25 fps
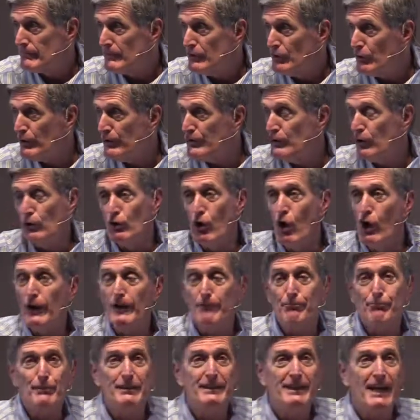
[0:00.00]
You can no longer
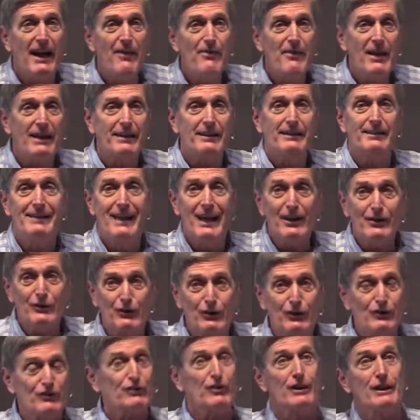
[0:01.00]
pretend that
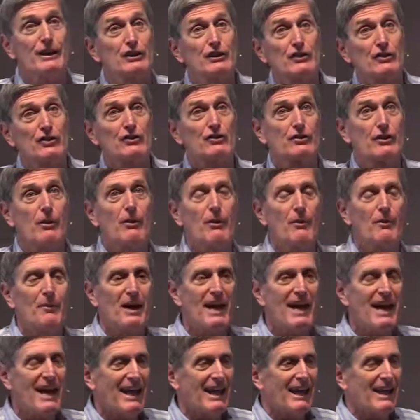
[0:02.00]
desert's going to just go
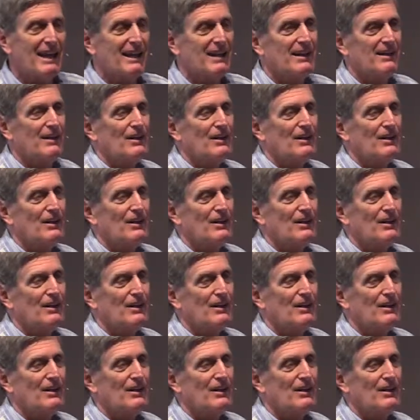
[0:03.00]
away,